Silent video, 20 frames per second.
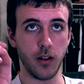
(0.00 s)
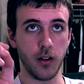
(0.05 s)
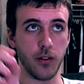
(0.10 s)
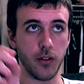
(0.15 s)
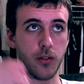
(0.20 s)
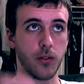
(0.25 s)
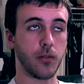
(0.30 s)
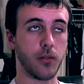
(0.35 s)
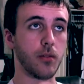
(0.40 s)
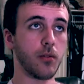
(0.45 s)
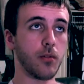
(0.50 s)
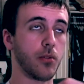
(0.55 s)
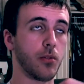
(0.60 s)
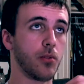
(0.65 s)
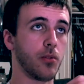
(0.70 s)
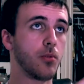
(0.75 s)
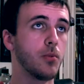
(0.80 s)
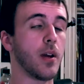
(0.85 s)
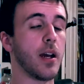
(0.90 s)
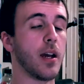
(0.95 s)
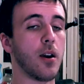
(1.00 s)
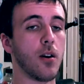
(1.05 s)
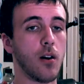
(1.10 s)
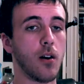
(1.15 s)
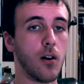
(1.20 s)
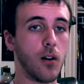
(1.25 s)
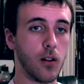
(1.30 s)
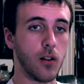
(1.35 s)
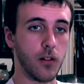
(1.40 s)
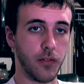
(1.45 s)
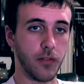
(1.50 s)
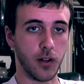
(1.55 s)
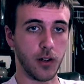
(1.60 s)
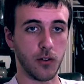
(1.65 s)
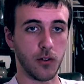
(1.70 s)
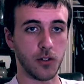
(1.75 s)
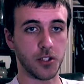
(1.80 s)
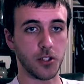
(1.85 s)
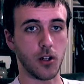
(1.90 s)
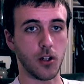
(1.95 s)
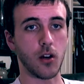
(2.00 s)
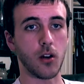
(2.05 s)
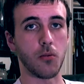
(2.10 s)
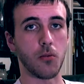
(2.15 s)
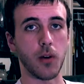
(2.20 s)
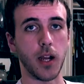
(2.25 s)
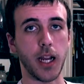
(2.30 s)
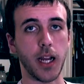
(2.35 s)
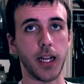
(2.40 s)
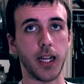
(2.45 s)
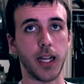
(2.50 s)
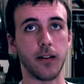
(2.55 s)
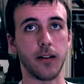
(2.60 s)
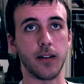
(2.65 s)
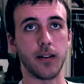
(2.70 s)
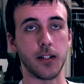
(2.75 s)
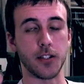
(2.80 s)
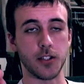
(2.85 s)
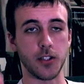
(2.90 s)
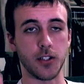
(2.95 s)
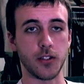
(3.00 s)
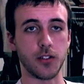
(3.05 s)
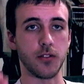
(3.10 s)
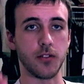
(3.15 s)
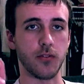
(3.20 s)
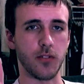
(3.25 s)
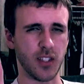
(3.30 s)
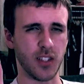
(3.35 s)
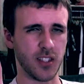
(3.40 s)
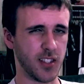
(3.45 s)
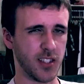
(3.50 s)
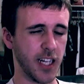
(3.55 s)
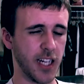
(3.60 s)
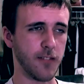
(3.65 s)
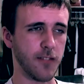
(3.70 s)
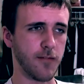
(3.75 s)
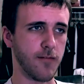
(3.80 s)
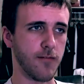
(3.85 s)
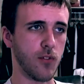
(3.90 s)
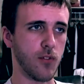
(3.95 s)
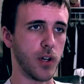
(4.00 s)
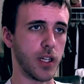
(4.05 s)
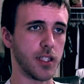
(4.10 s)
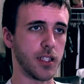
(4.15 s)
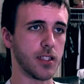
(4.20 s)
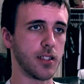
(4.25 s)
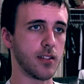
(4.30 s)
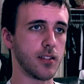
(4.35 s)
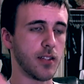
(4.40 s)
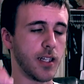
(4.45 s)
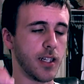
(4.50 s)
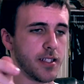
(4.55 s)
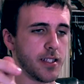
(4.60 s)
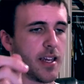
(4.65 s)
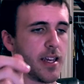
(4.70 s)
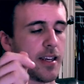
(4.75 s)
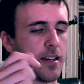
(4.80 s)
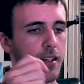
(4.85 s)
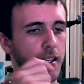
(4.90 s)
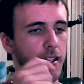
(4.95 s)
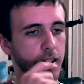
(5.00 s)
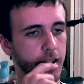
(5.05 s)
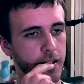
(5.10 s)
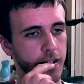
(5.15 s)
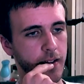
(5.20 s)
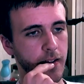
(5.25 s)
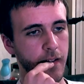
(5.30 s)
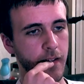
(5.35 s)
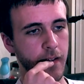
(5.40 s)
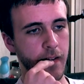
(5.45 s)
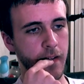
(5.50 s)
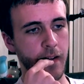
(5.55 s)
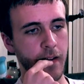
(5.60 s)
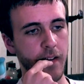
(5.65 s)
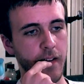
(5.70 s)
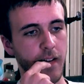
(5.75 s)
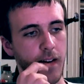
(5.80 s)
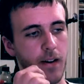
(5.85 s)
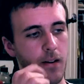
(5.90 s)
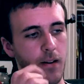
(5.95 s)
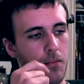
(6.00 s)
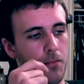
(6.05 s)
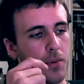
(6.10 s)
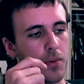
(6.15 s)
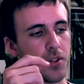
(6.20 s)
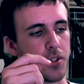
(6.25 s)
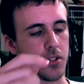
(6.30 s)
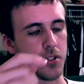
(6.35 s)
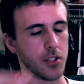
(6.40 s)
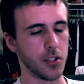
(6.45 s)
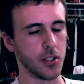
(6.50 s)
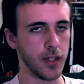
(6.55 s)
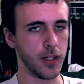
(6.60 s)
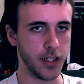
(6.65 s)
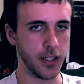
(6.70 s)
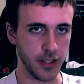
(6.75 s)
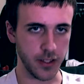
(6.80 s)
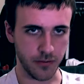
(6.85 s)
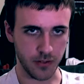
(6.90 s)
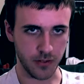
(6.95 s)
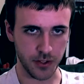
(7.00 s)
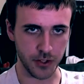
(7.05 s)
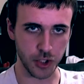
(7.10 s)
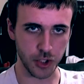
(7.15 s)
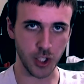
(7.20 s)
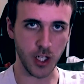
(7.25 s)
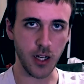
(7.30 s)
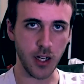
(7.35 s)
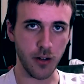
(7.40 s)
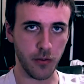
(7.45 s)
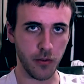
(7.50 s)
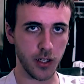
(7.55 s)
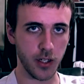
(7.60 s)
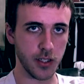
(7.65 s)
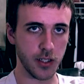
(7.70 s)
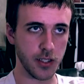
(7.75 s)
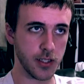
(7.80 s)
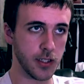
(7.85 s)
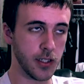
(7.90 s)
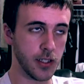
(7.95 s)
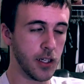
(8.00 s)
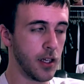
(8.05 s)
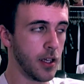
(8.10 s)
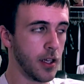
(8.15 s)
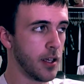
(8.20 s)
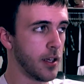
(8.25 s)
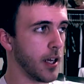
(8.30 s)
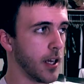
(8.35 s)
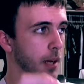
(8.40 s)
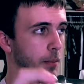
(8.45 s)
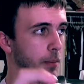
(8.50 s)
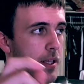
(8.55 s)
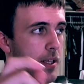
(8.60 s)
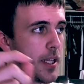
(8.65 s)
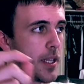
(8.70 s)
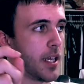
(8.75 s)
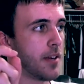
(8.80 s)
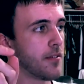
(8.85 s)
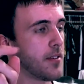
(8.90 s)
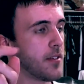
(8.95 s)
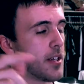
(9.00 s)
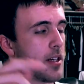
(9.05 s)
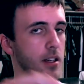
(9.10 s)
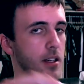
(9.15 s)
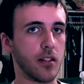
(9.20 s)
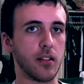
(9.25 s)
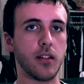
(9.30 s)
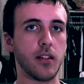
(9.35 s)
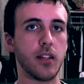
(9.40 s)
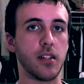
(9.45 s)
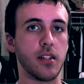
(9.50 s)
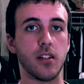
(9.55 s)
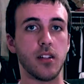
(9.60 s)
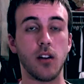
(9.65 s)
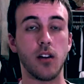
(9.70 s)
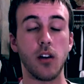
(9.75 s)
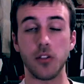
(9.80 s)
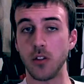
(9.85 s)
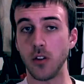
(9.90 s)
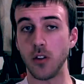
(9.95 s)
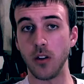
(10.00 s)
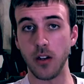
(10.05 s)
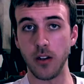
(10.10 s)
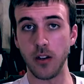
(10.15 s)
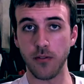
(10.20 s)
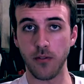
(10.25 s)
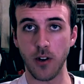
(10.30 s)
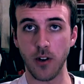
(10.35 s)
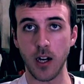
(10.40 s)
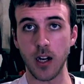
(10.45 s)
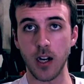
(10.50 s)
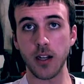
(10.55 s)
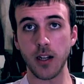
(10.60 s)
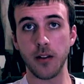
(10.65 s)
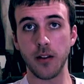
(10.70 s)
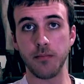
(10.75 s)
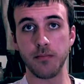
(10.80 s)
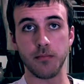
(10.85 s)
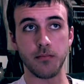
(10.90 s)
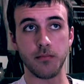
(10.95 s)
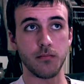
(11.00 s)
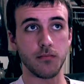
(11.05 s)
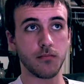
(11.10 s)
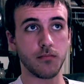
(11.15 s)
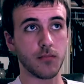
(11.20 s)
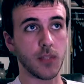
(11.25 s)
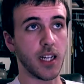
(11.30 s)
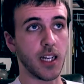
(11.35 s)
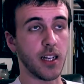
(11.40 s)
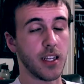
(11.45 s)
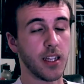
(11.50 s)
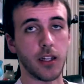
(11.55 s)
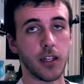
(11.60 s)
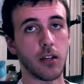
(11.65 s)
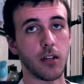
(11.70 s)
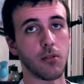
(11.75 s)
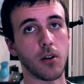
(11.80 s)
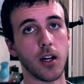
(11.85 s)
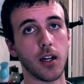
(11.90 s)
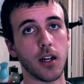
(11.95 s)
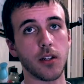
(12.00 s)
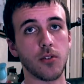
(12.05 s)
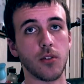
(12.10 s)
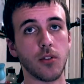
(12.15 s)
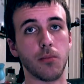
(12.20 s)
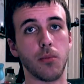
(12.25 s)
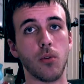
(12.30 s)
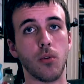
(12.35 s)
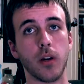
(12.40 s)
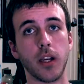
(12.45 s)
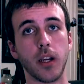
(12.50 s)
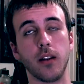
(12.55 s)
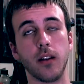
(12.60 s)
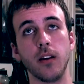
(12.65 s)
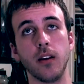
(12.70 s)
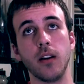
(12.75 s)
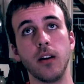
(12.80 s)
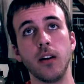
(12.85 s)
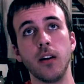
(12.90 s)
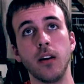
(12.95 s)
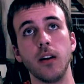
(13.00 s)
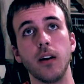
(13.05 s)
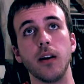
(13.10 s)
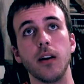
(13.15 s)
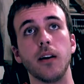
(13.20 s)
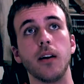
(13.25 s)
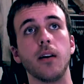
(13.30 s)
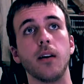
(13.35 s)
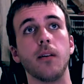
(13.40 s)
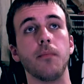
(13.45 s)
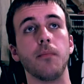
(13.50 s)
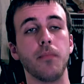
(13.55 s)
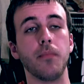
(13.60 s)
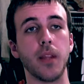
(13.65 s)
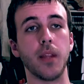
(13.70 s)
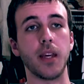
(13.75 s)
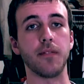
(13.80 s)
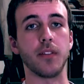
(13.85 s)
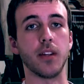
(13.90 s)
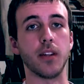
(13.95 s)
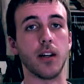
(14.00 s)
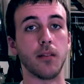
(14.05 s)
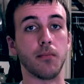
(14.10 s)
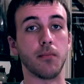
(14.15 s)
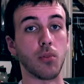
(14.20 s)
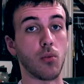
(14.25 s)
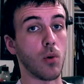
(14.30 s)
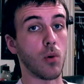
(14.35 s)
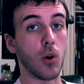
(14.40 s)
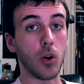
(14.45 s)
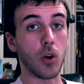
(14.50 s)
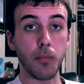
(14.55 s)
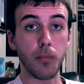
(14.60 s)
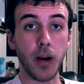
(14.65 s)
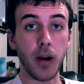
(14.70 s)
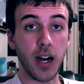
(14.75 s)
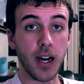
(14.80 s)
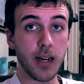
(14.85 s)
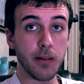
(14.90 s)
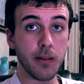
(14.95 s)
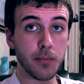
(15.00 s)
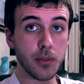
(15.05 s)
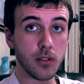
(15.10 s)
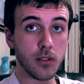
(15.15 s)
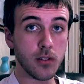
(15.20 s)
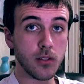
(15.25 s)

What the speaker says: throughout all of their songwriting, a certain kind of voice and technique, but they're doing different genres. I mean, they've done alternative rock, kind of indie rock to a point. They've done Baroque pop.